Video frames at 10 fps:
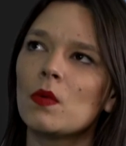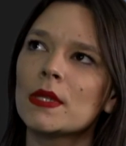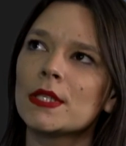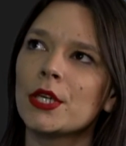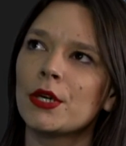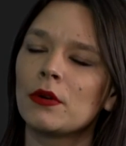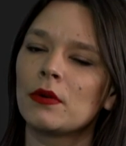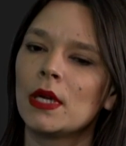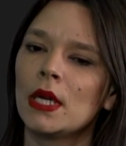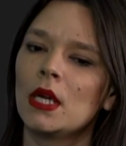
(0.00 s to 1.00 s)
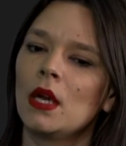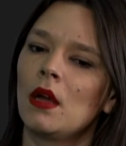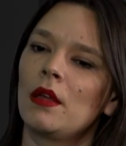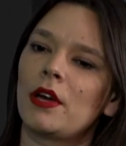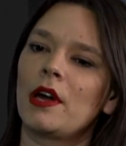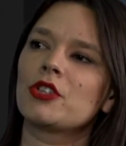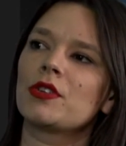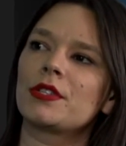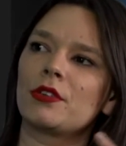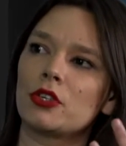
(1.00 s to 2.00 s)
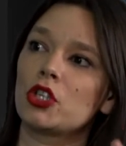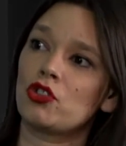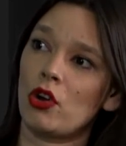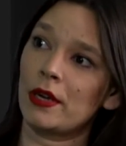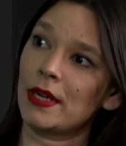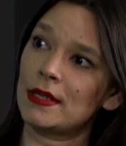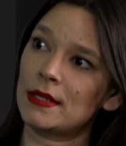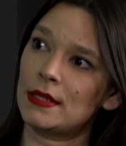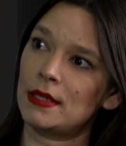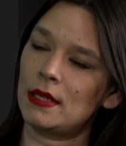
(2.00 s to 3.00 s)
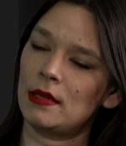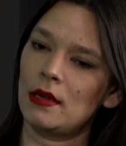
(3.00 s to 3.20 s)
Well, so the countries that are strongest,